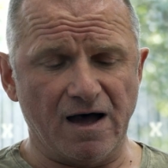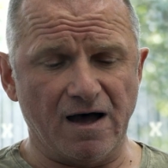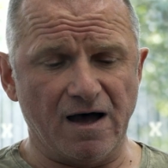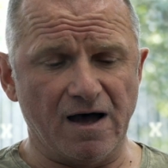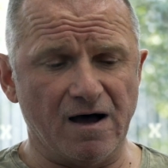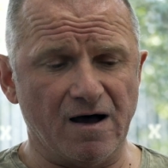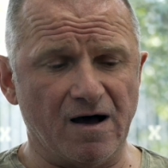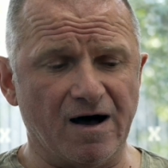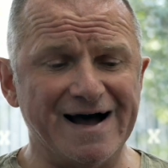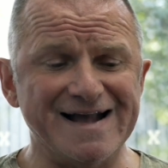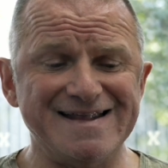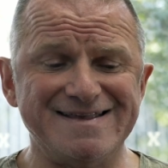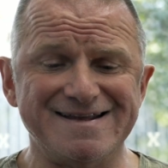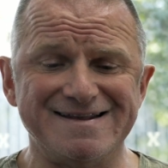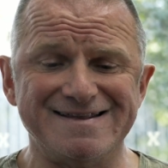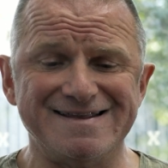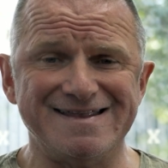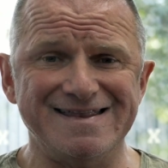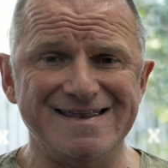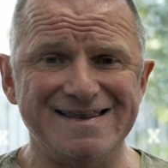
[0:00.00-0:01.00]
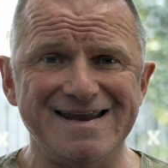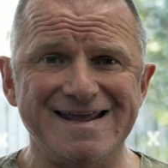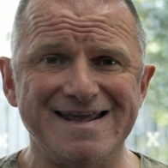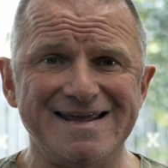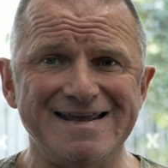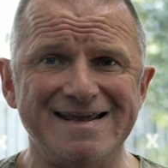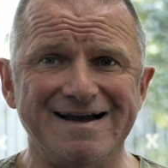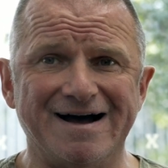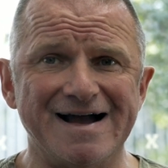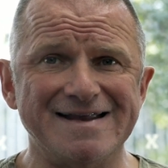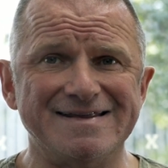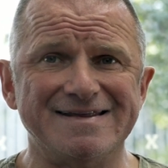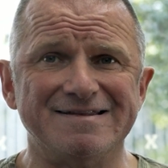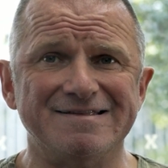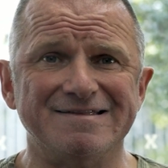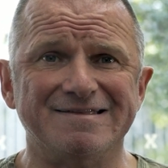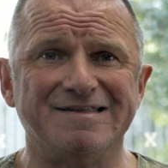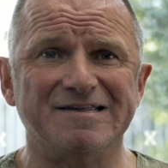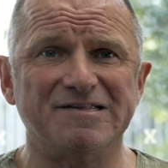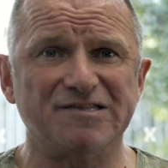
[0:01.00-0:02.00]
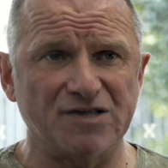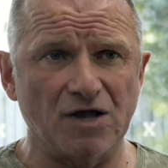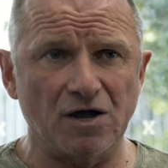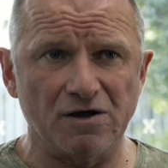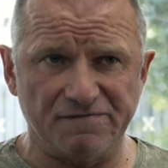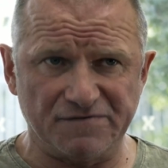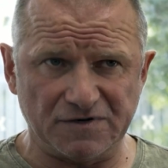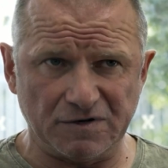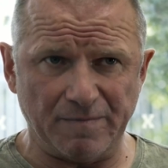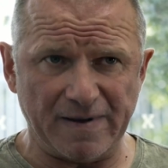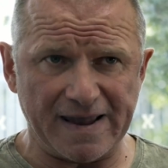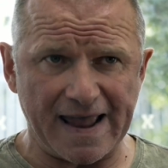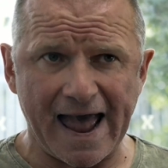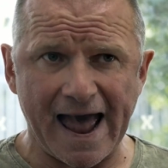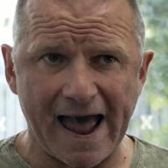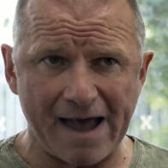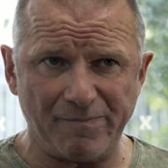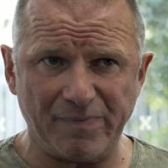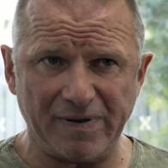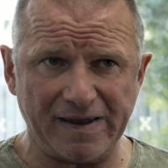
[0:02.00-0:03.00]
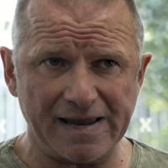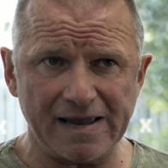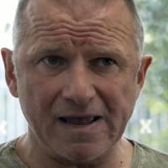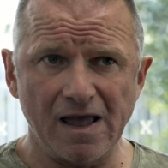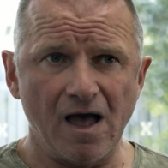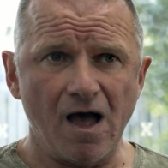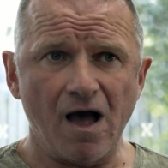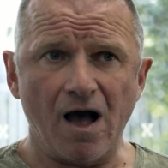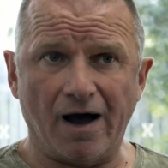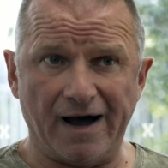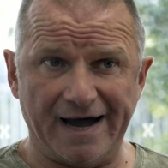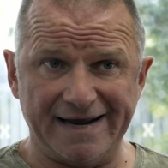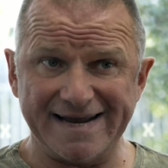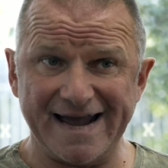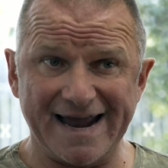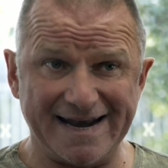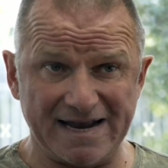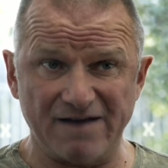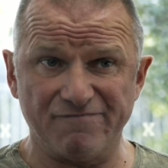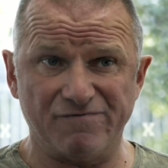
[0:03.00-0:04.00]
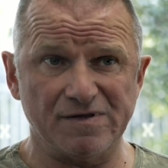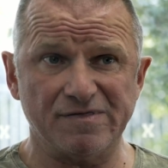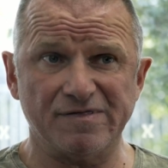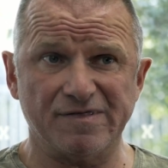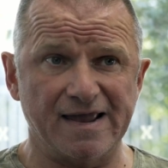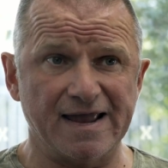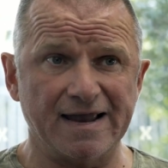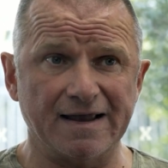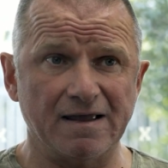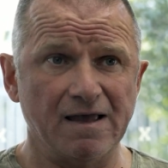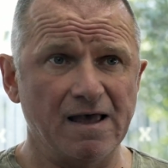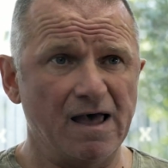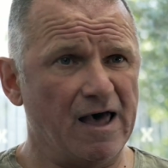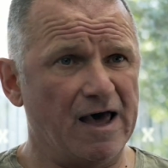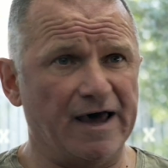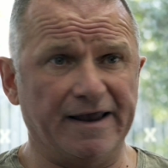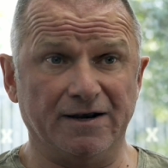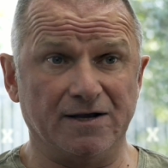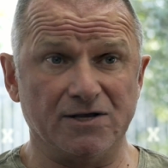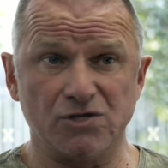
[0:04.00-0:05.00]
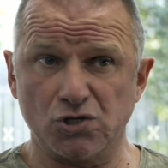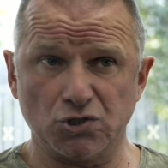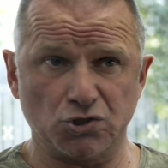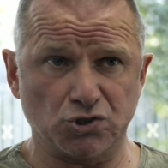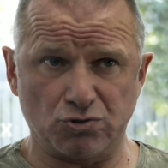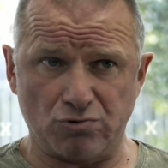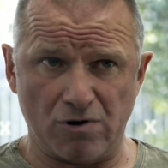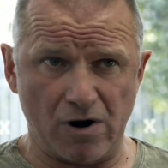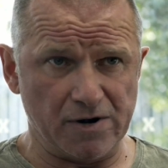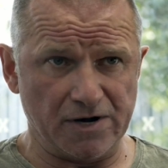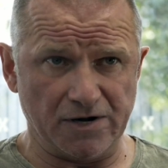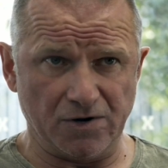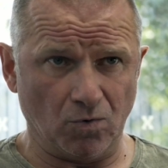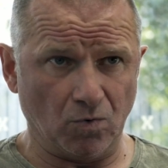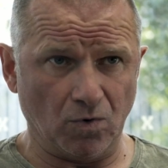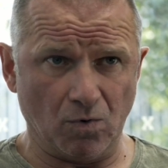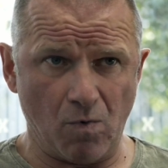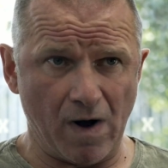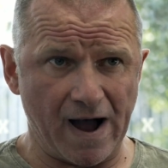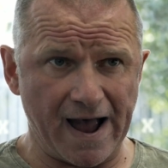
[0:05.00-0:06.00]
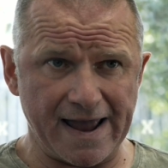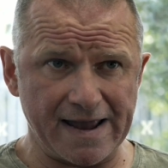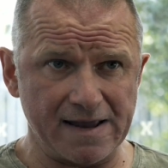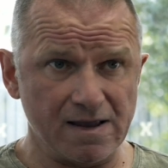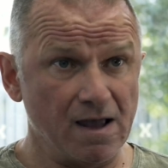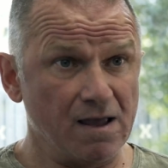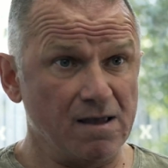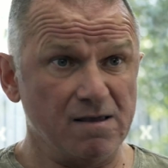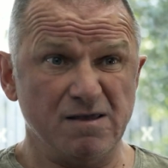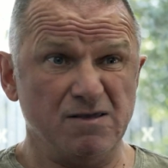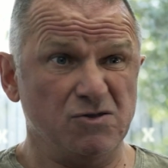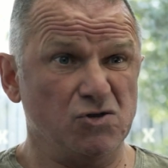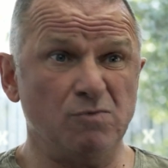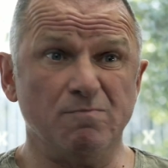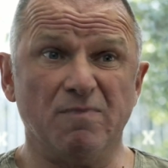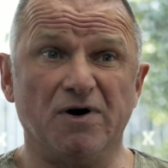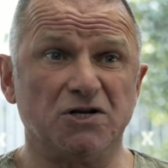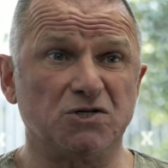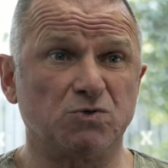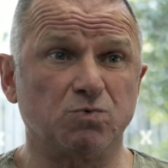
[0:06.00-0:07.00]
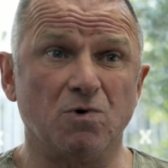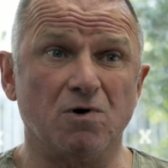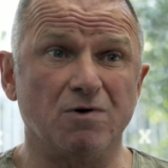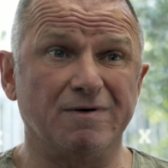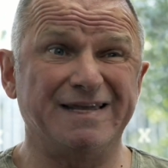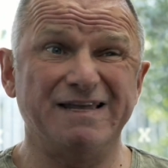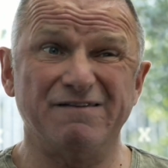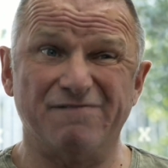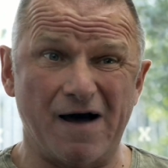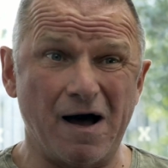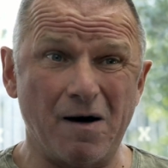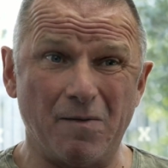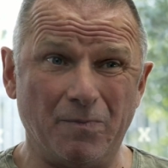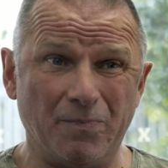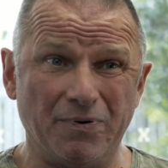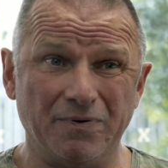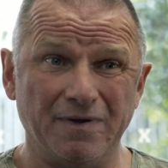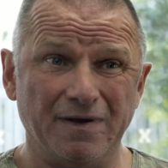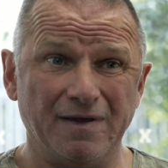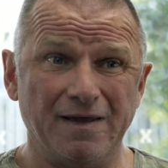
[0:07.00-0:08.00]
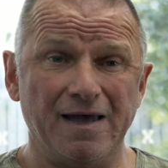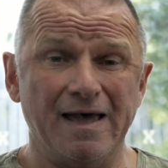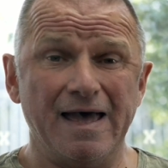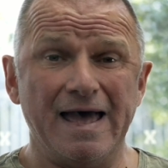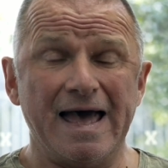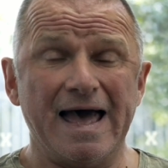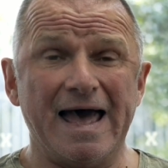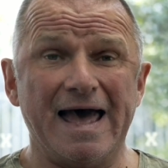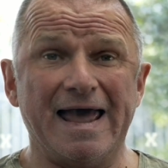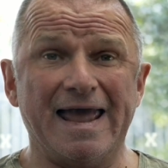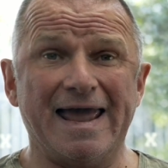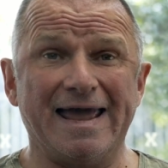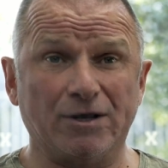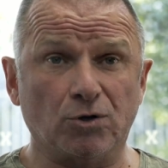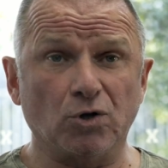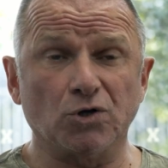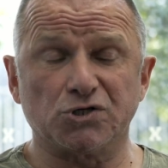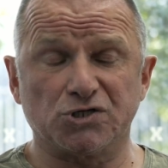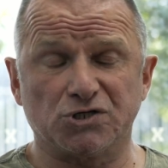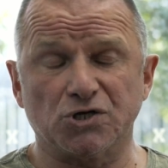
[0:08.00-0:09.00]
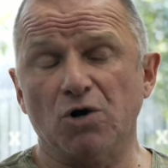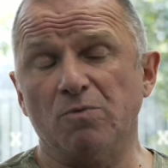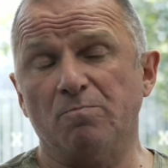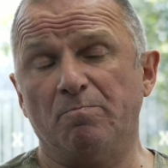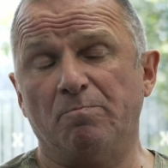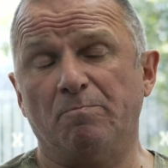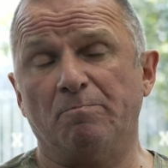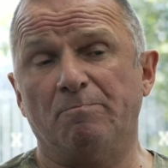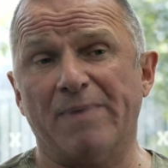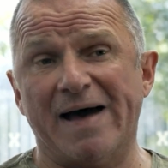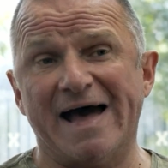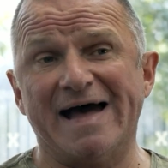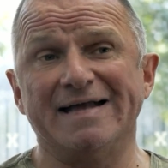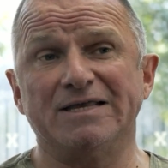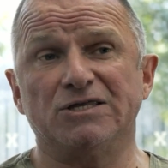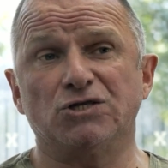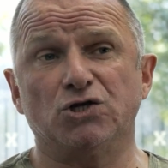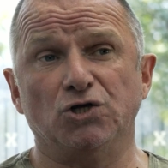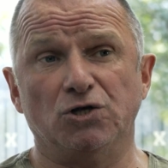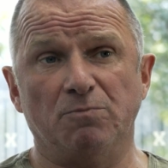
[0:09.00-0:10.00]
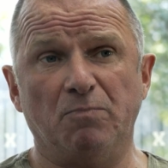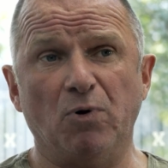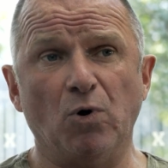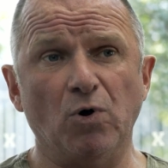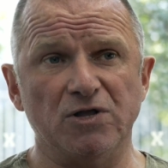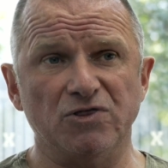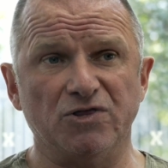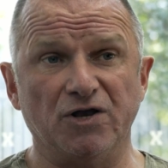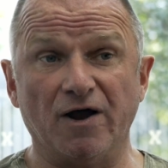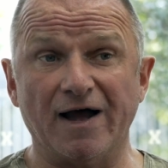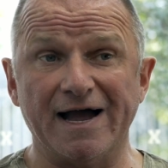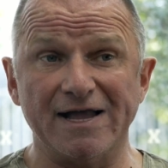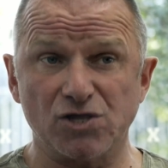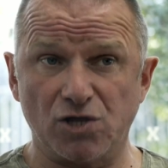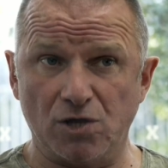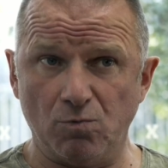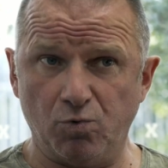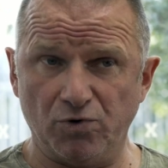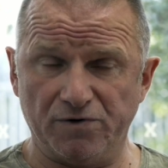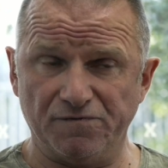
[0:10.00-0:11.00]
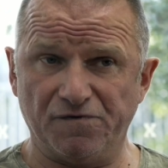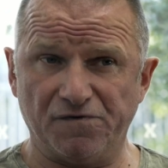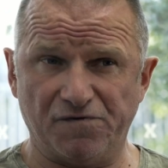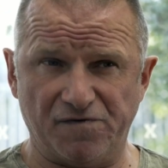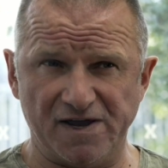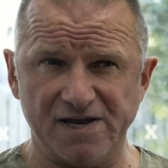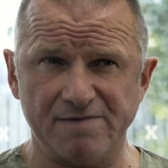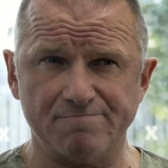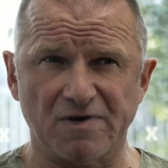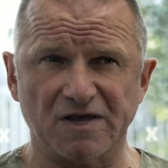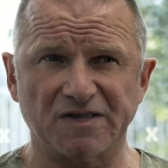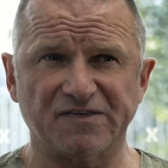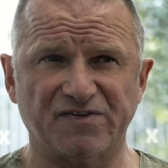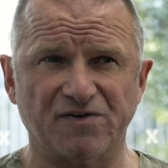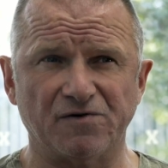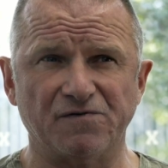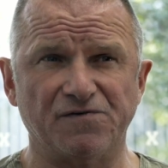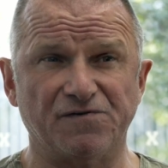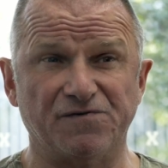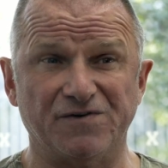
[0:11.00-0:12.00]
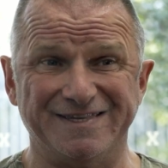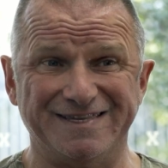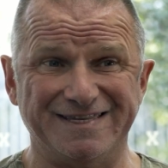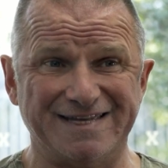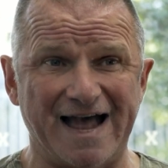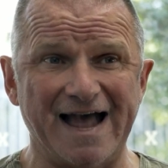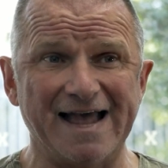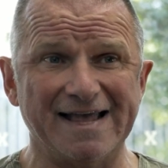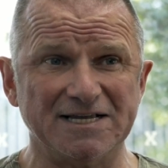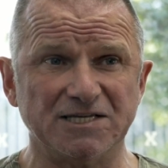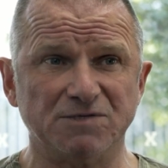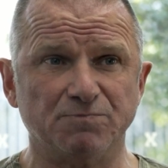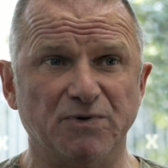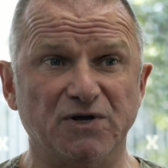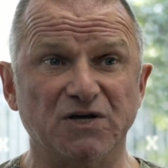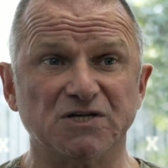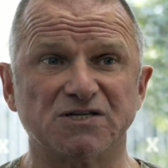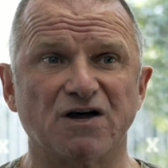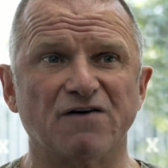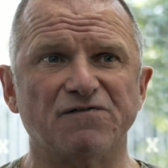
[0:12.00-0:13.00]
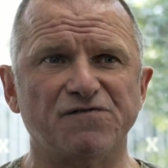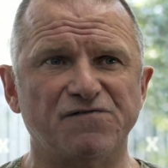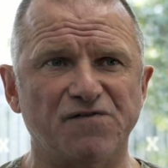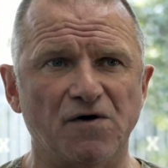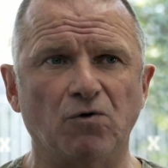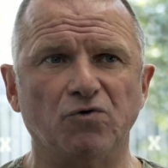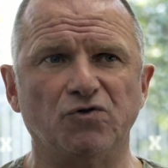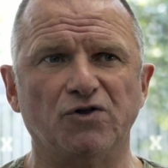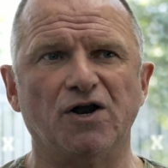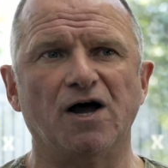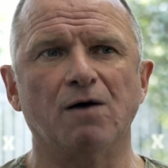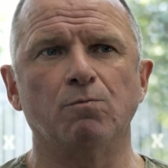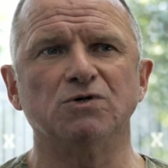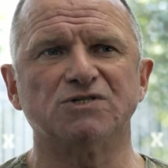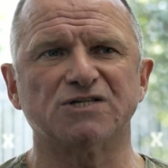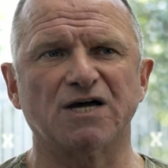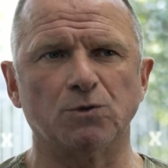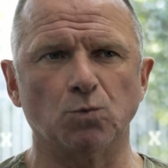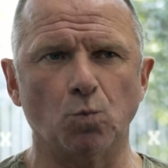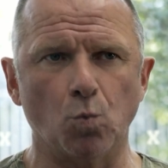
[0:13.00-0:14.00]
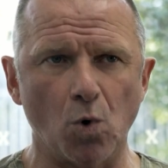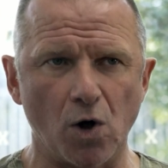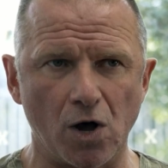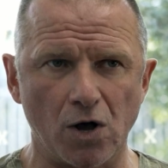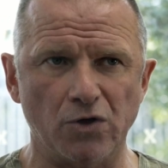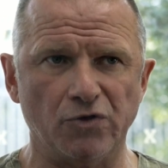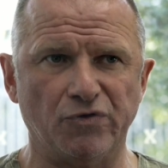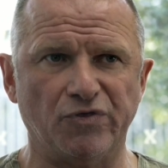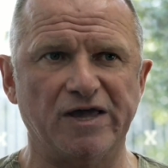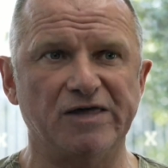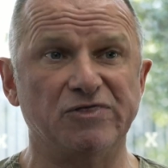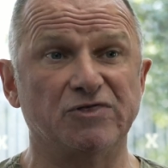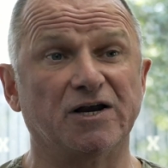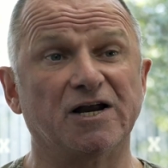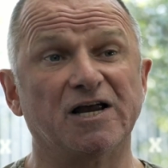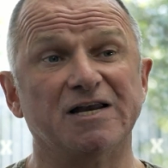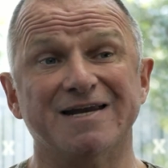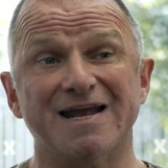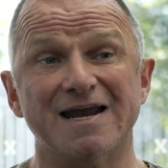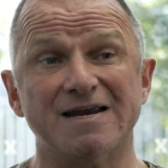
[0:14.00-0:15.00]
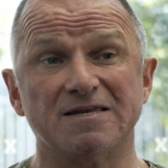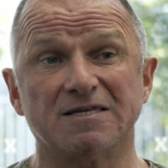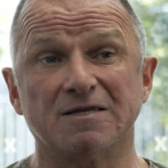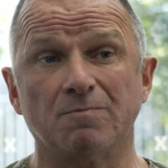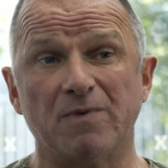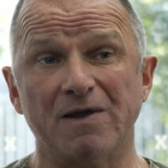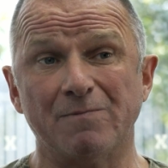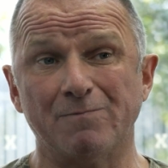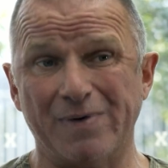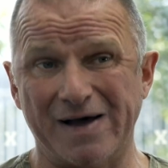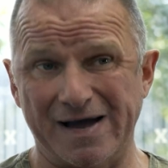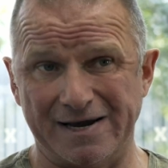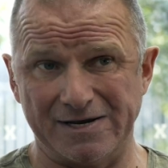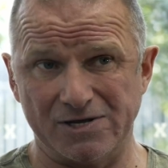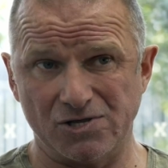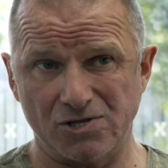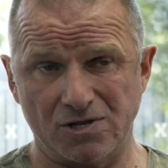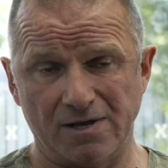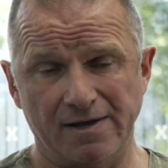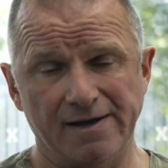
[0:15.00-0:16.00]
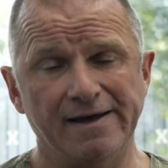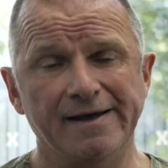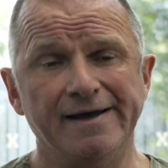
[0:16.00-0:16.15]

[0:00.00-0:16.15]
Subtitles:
I didn't deserve to be happy. I'd had everything and I'd just thrown it all away. You might as well give up. It got so bad to the point that I actually wouldn't feed myself for days because I felt that I was unworthy and that I needed to be punished.